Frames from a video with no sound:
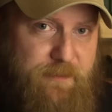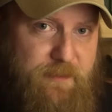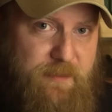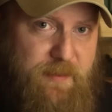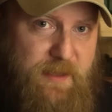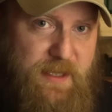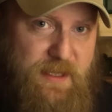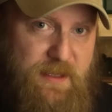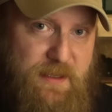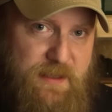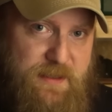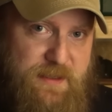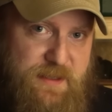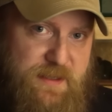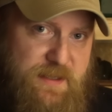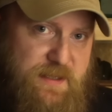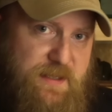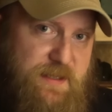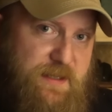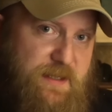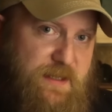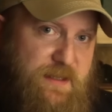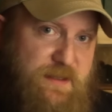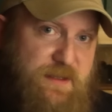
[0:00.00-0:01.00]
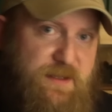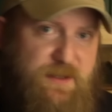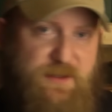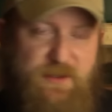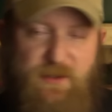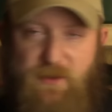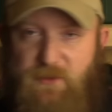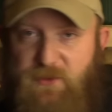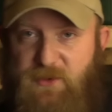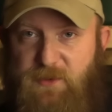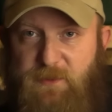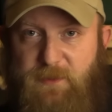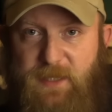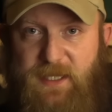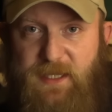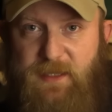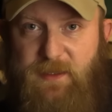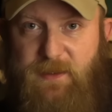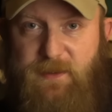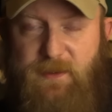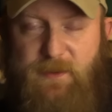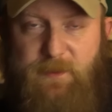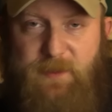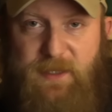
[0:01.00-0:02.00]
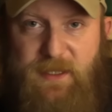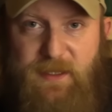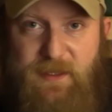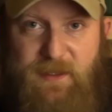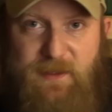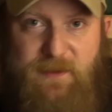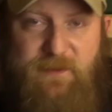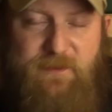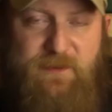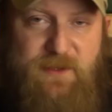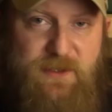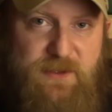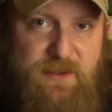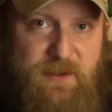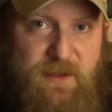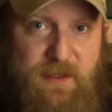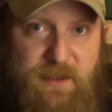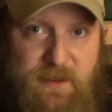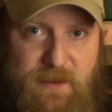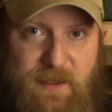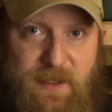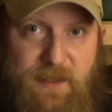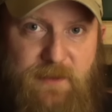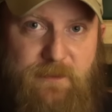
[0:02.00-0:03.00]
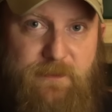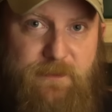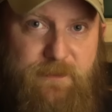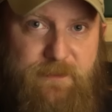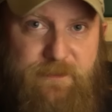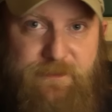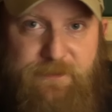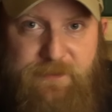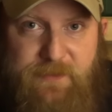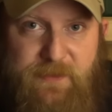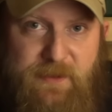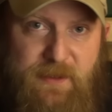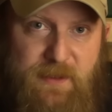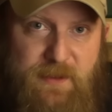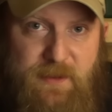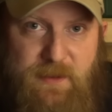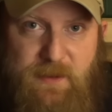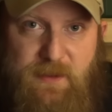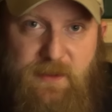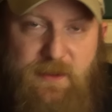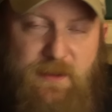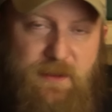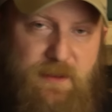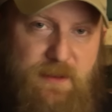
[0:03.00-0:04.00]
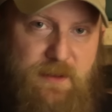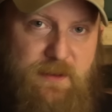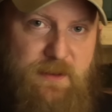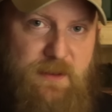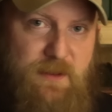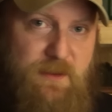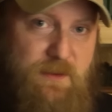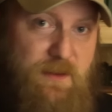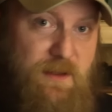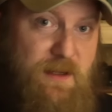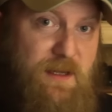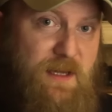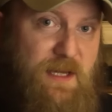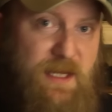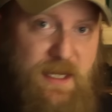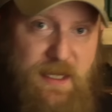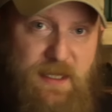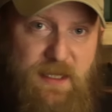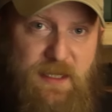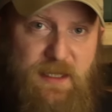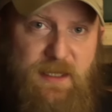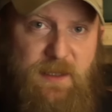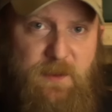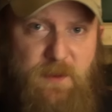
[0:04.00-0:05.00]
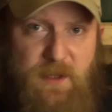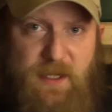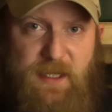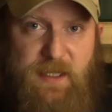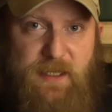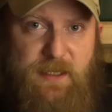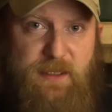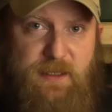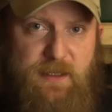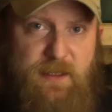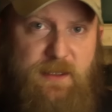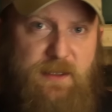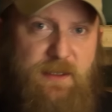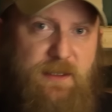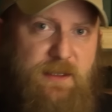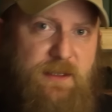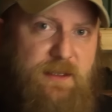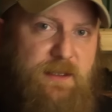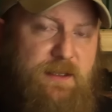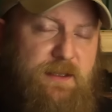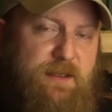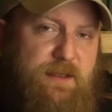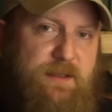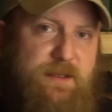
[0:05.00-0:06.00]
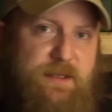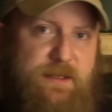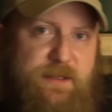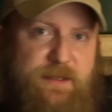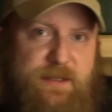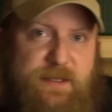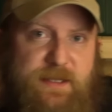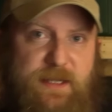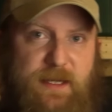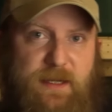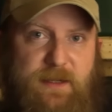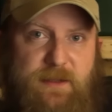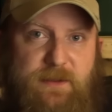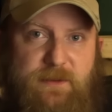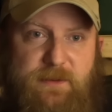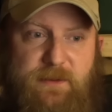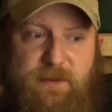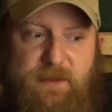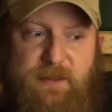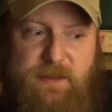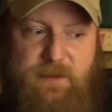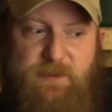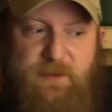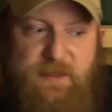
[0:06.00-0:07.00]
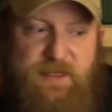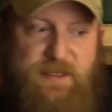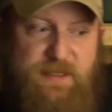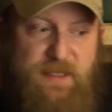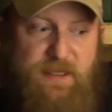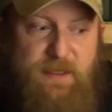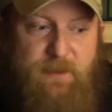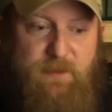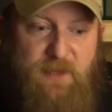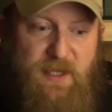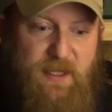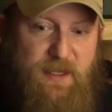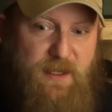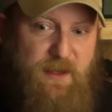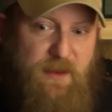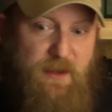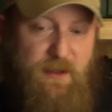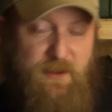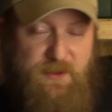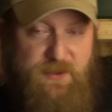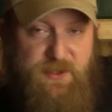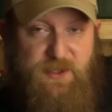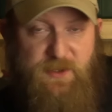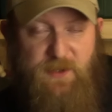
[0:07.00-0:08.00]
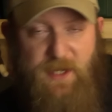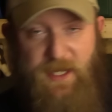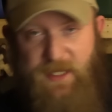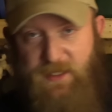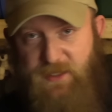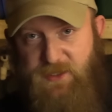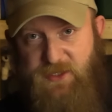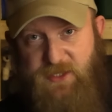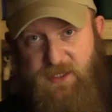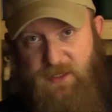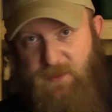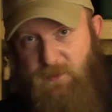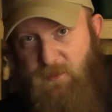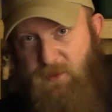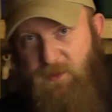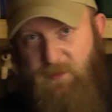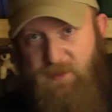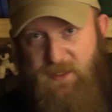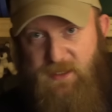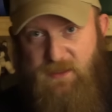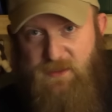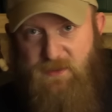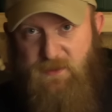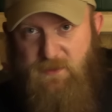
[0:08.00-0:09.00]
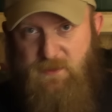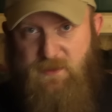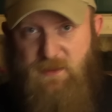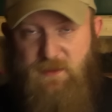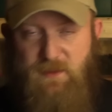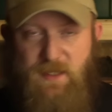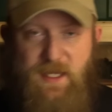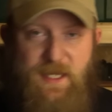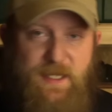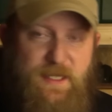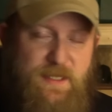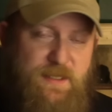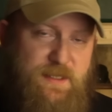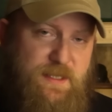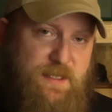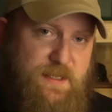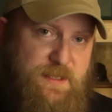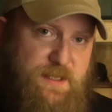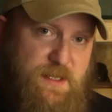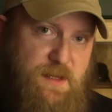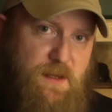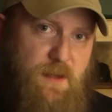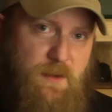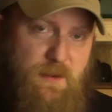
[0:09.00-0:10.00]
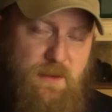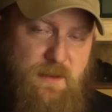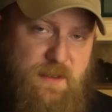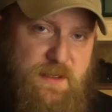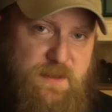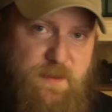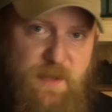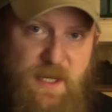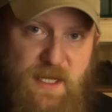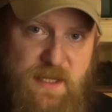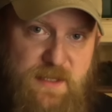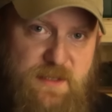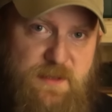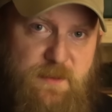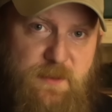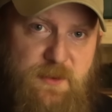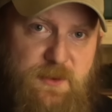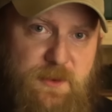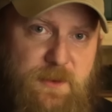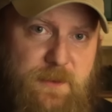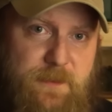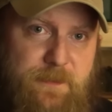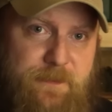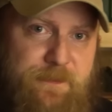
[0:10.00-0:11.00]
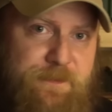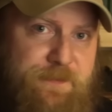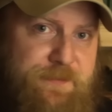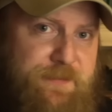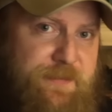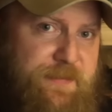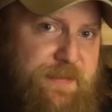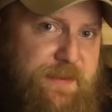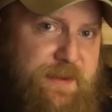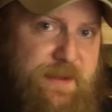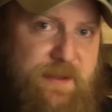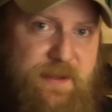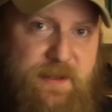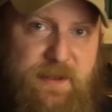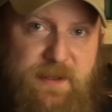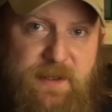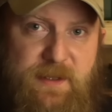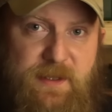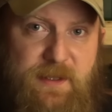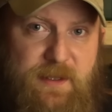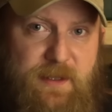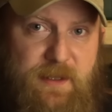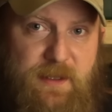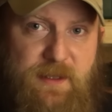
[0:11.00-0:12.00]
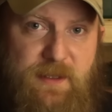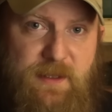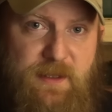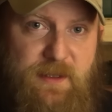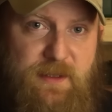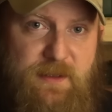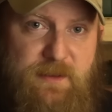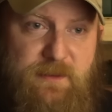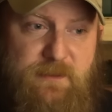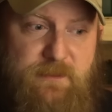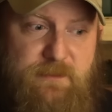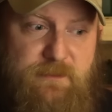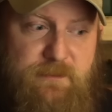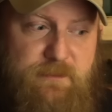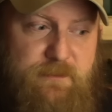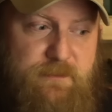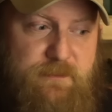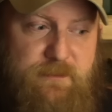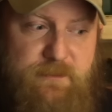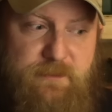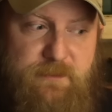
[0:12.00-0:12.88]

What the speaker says: because it's a social media company and eventually they, you know, decline anyway. So it would seem like their strategy would be to delay it as long as possible in